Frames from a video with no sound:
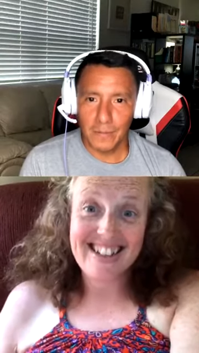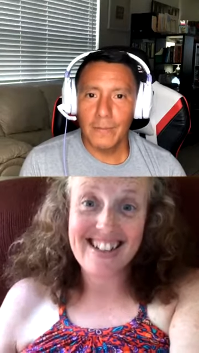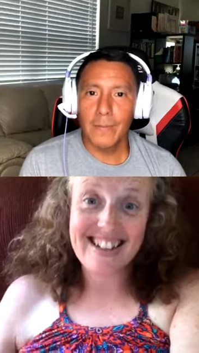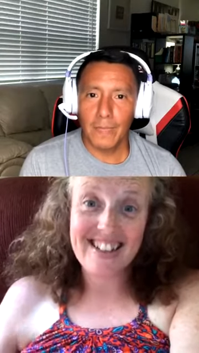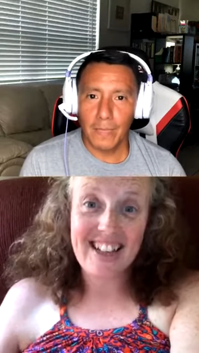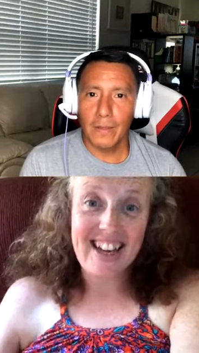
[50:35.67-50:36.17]

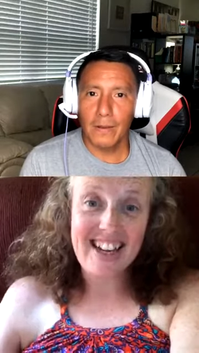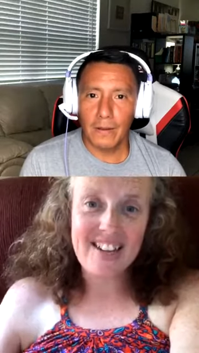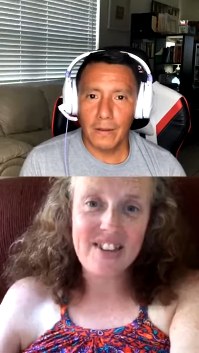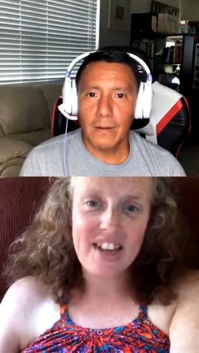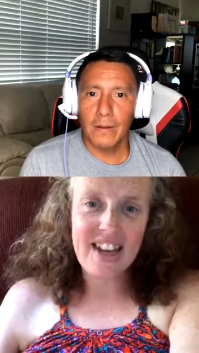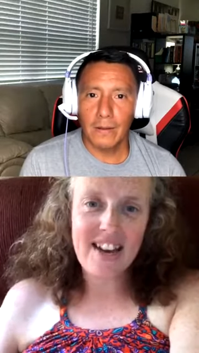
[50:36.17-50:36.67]
Speaker 1: Like
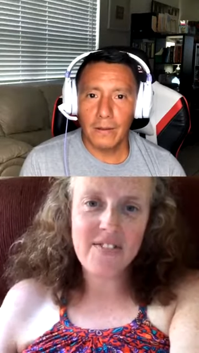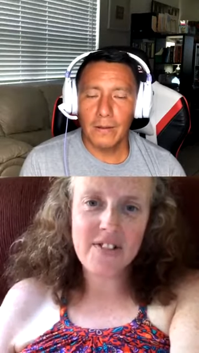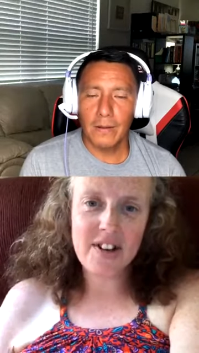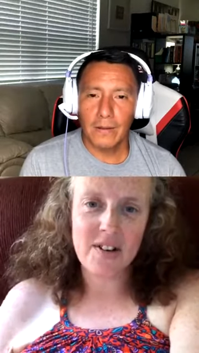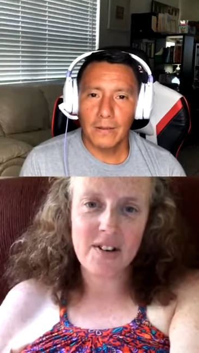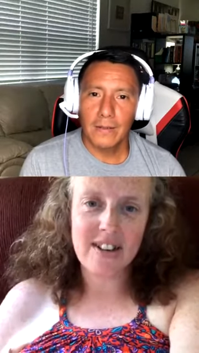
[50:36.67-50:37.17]
they have
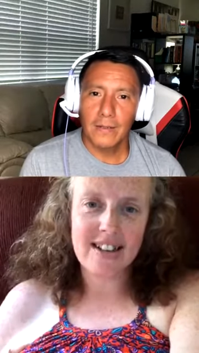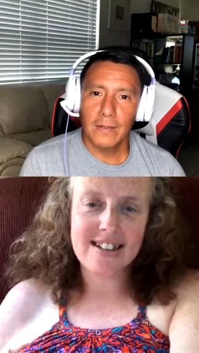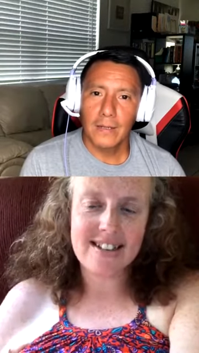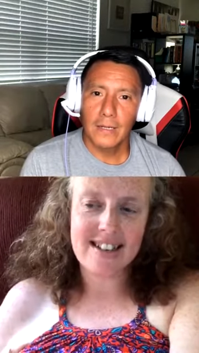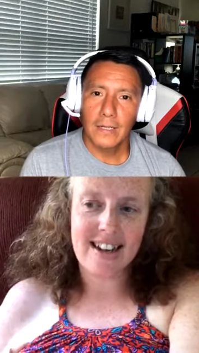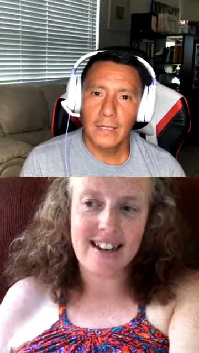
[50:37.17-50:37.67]
frijoles
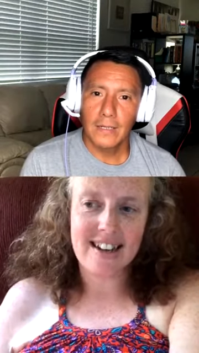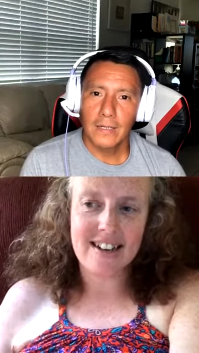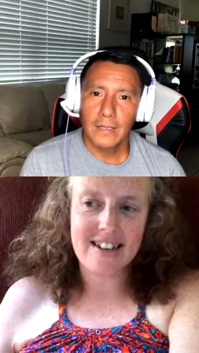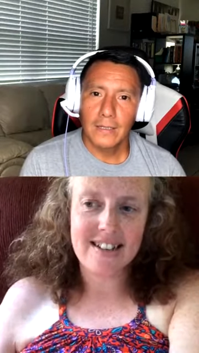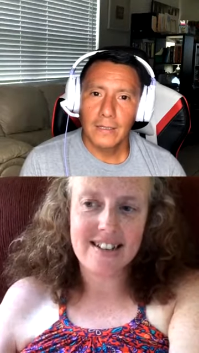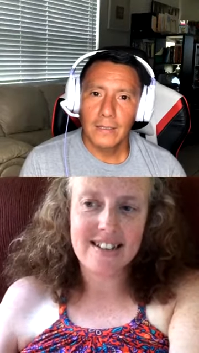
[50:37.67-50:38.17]

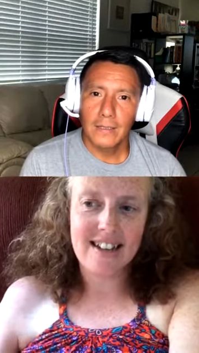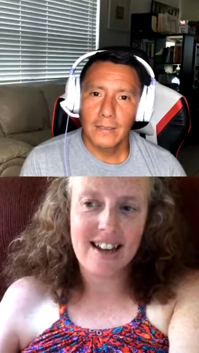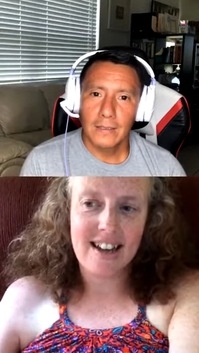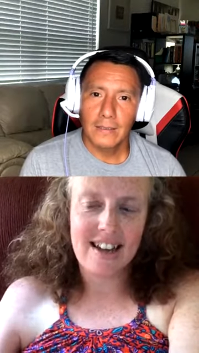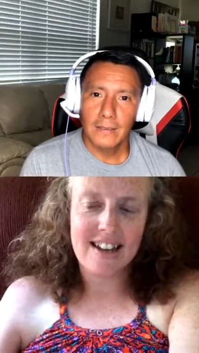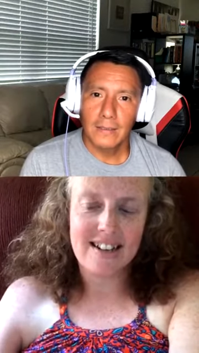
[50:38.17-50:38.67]
and
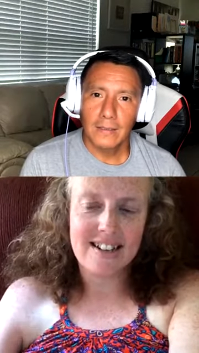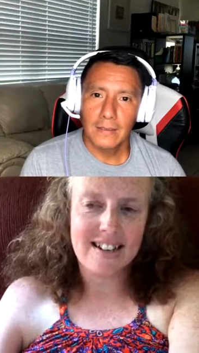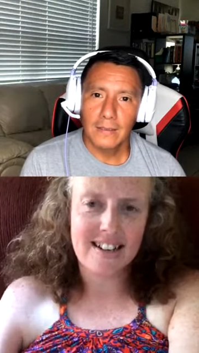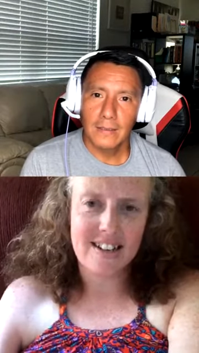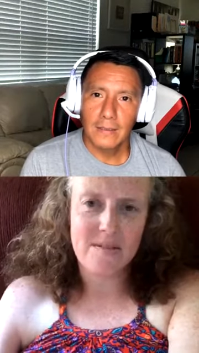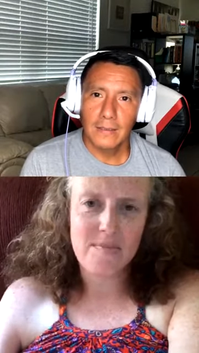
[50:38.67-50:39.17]
and
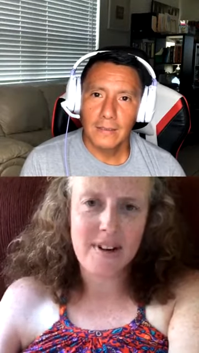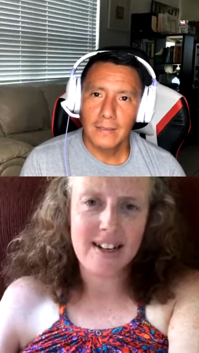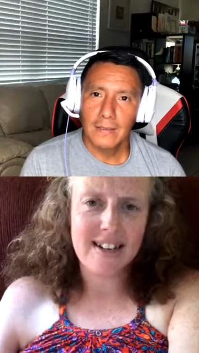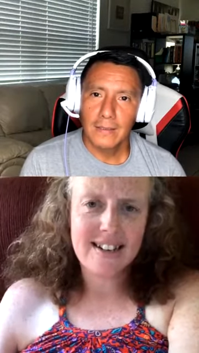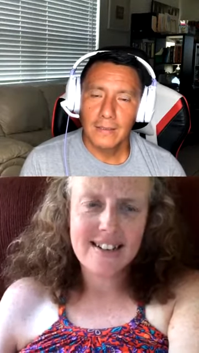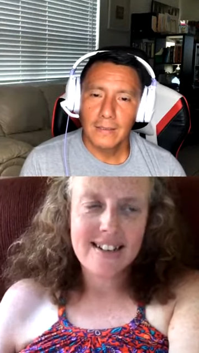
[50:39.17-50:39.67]
uh, but
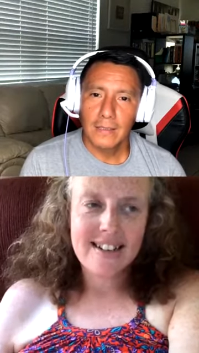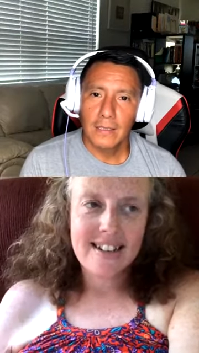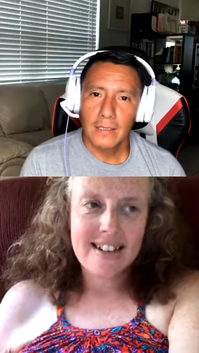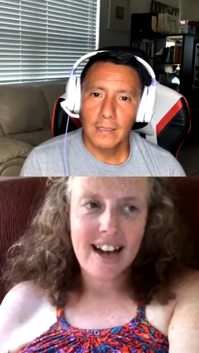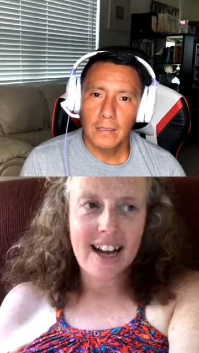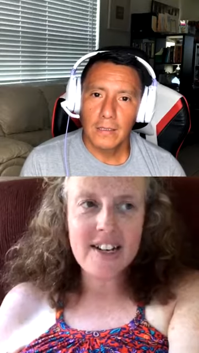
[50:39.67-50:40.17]

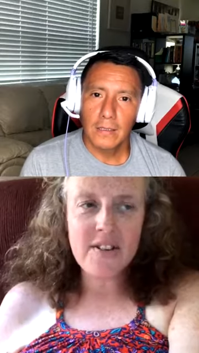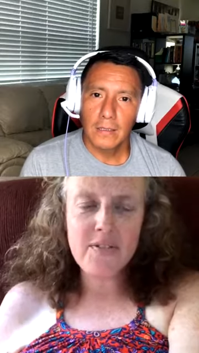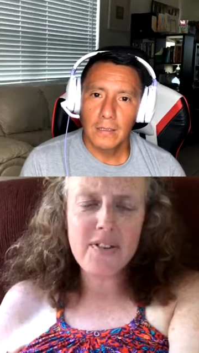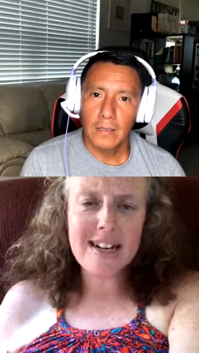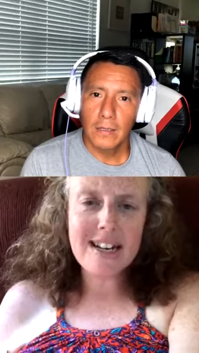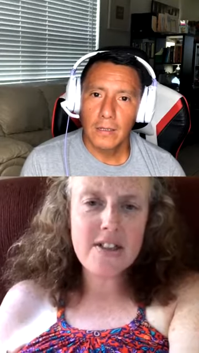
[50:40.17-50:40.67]
I didn't
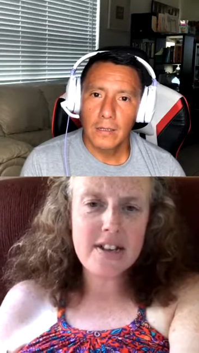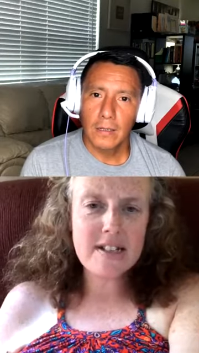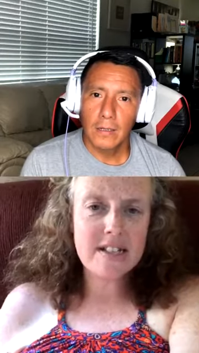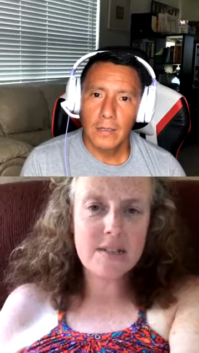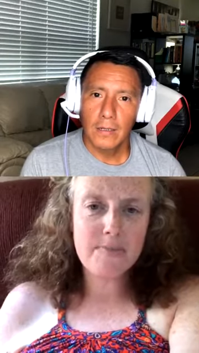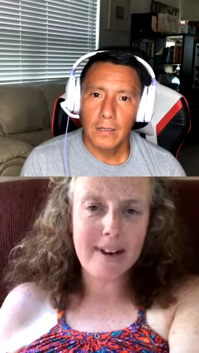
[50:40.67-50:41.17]
find things
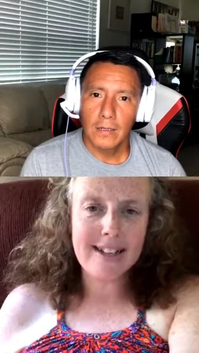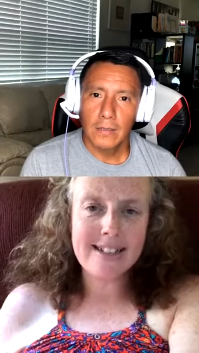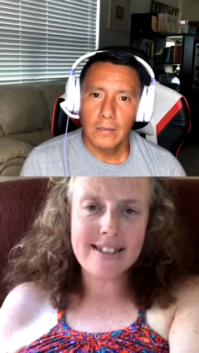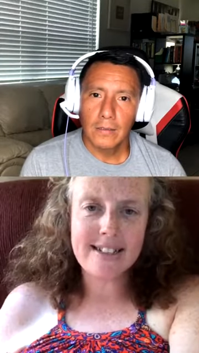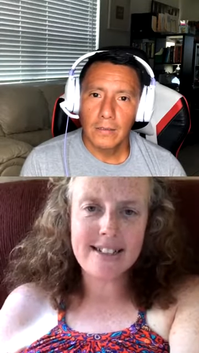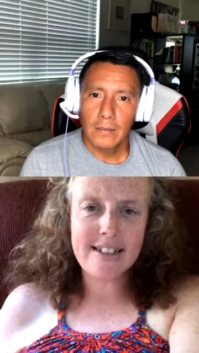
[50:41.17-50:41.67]

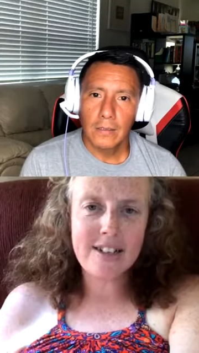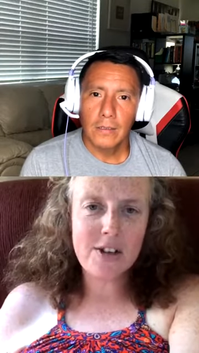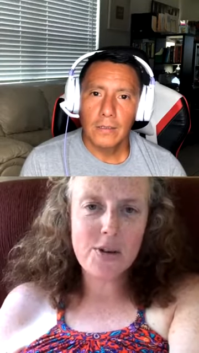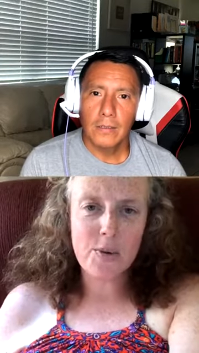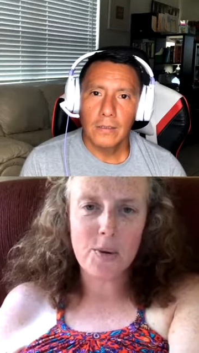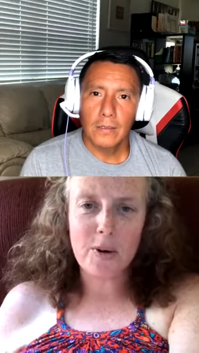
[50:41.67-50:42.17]
spicy
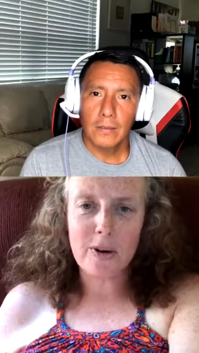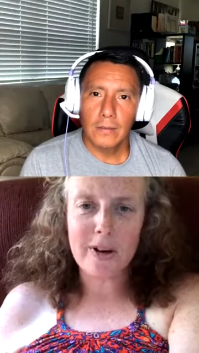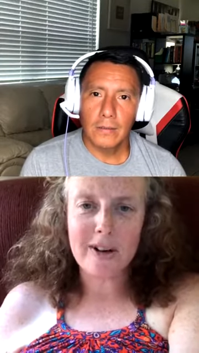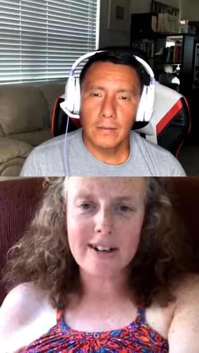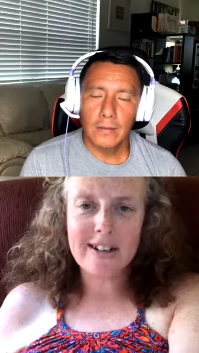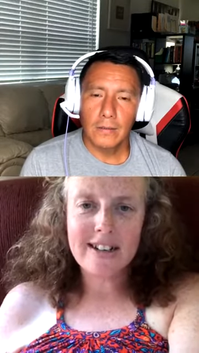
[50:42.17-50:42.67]

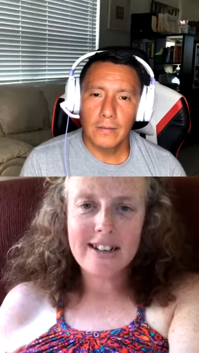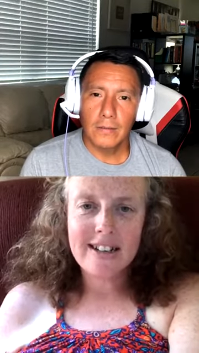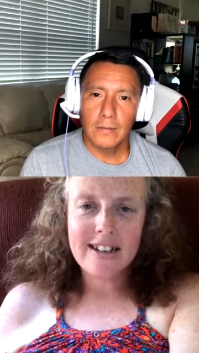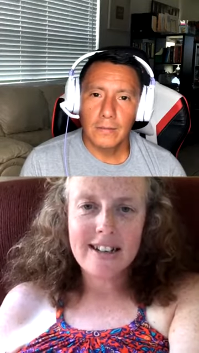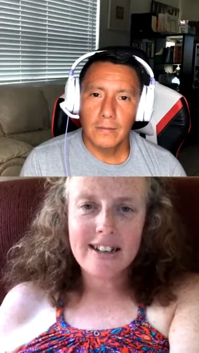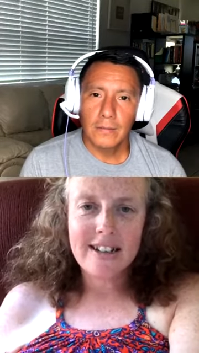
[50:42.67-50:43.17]
or
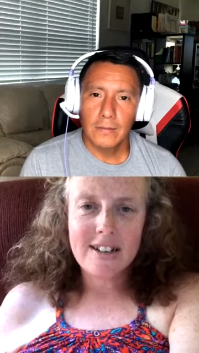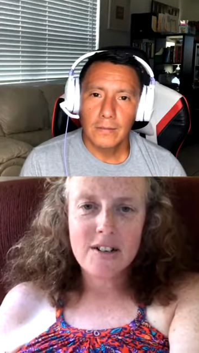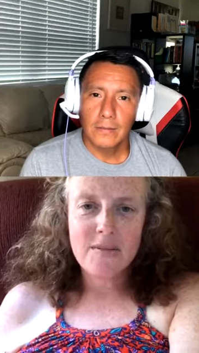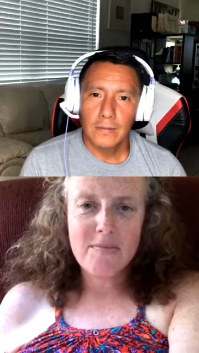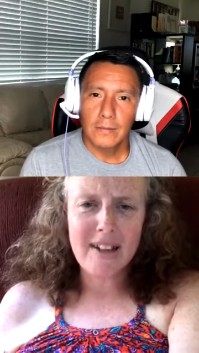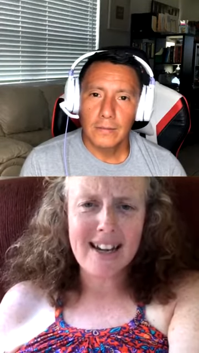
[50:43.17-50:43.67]

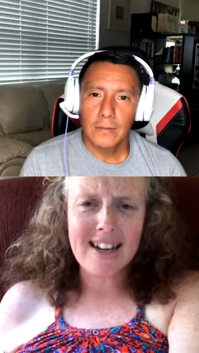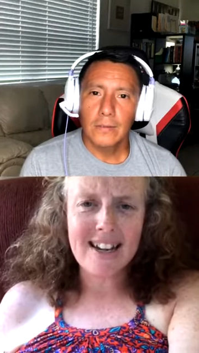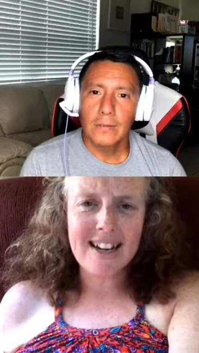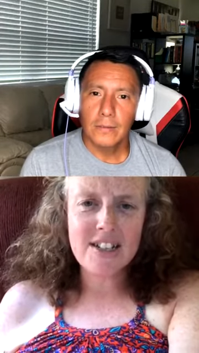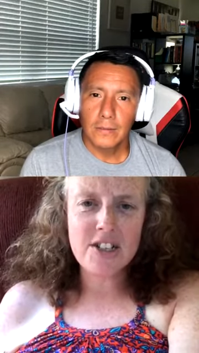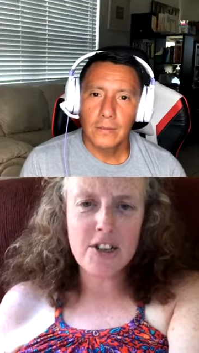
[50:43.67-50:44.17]
like
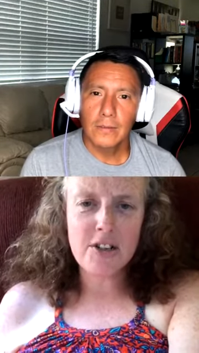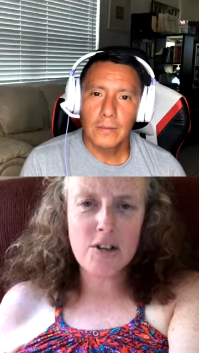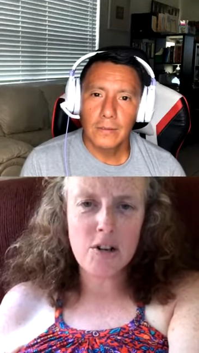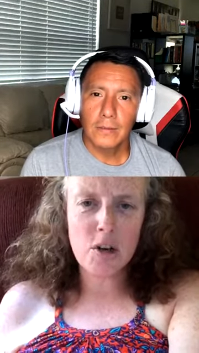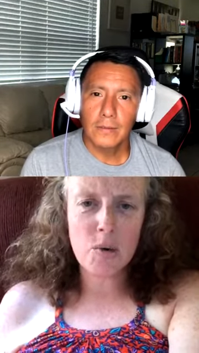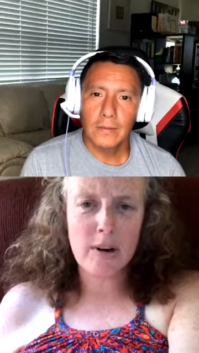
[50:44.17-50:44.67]
until you go
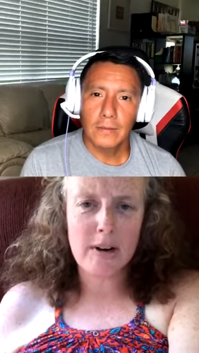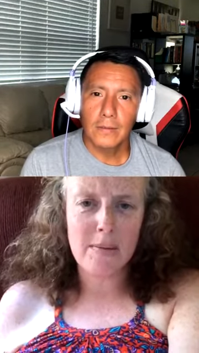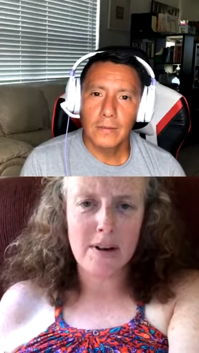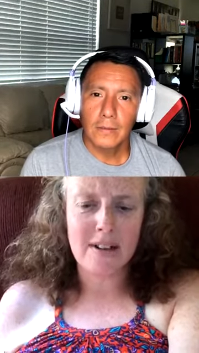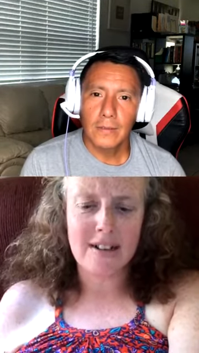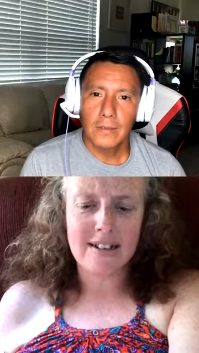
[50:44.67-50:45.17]
to
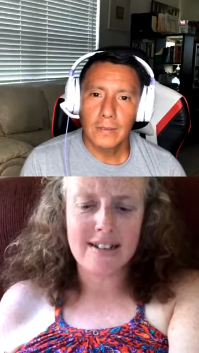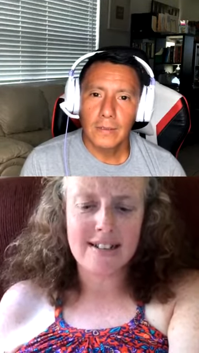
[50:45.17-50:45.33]
Guatemala,